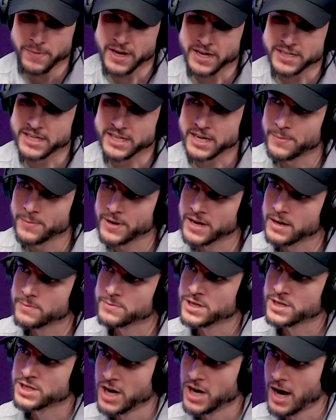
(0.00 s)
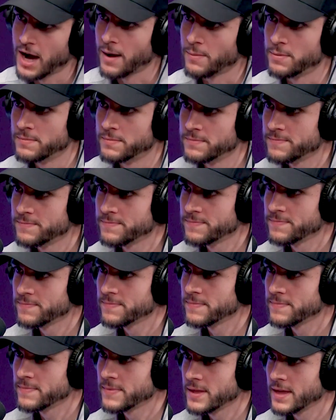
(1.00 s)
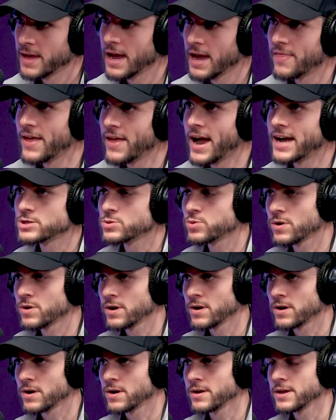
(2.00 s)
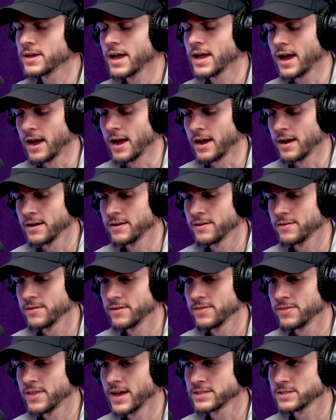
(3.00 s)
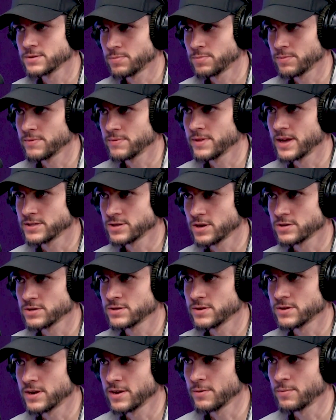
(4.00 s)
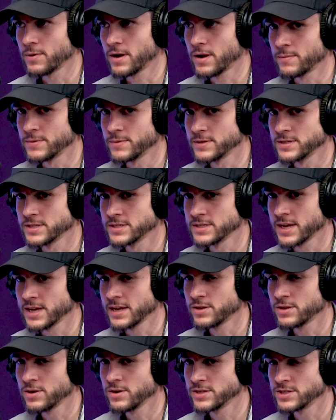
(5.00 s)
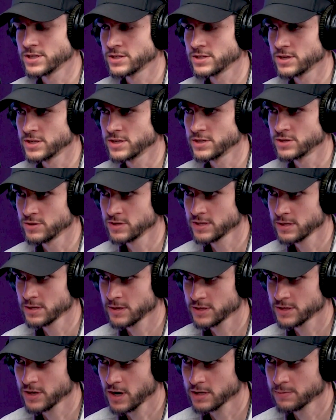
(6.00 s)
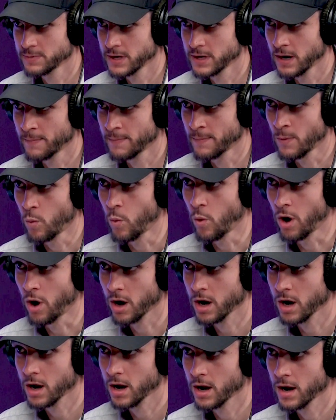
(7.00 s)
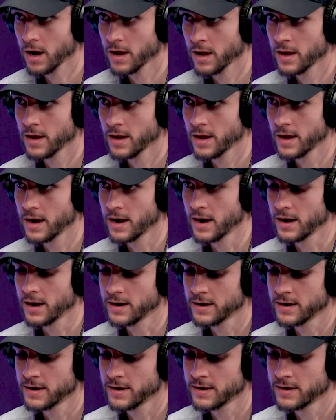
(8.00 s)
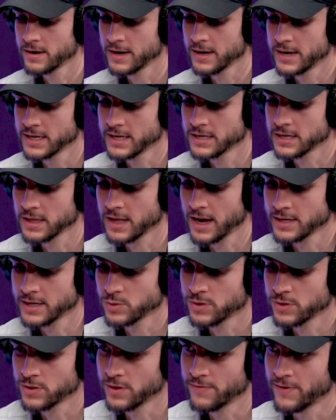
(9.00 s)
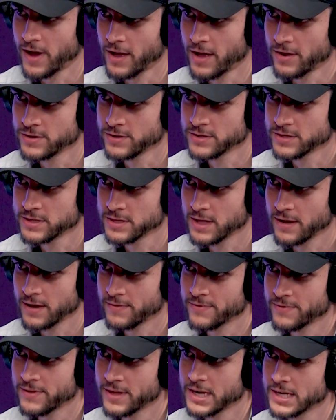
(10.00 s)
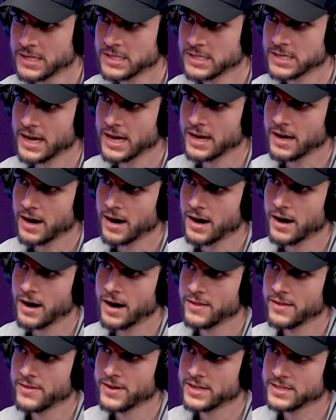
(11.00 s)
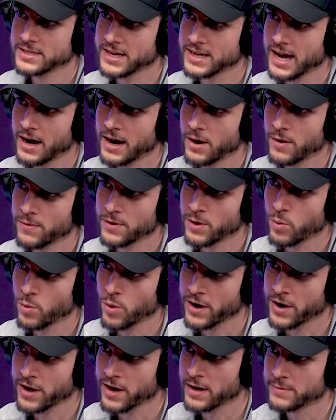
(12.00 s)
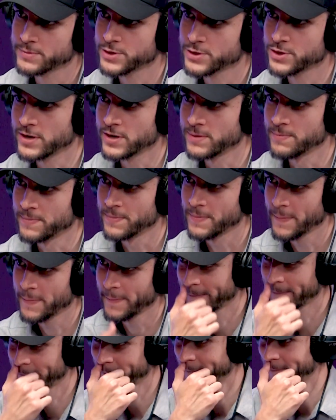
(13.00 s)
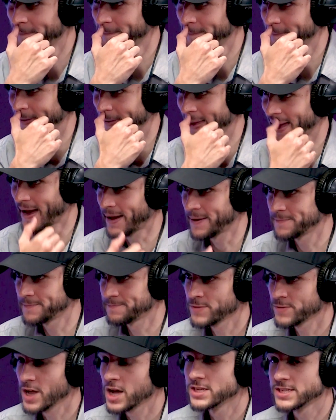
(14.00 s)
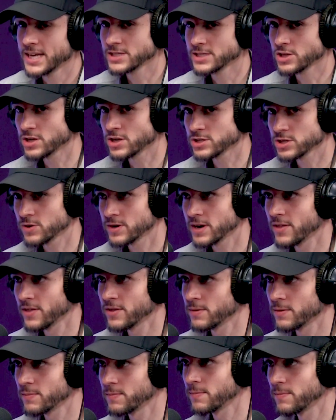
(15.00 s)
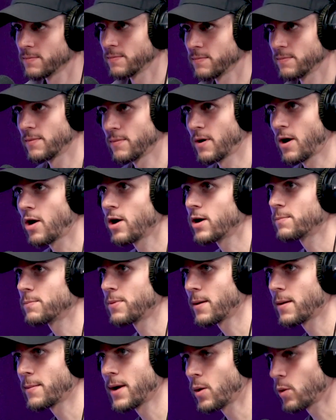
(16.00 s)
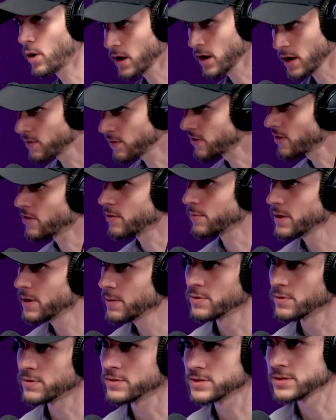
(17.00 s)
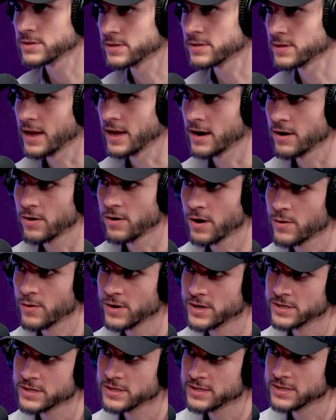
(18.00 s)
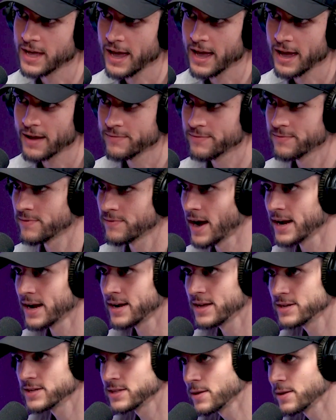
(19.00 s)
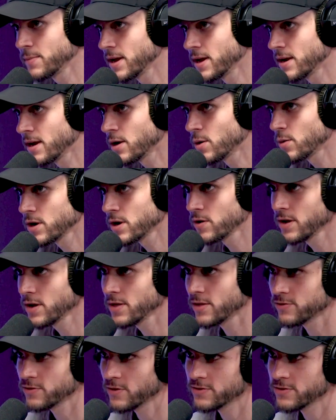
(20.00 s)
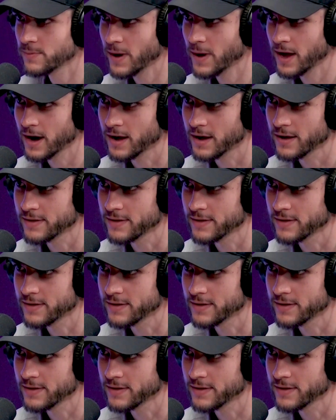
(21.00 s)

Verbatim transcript: Because like, then it becomes a job. And then it's a job. And that's exactly. where, yeah and that's a that's also another problem. Is, yeah. is like, dude, is, as soon as it starts to become work, yes, and it disaligns with your values and stuff, then it's like, all right, then it's kind of you're working upstream. Mm-hmm. Yeah. yeah. So that's also another hard part about working with other people is they don't always they have ideas they may not agree with. So it's about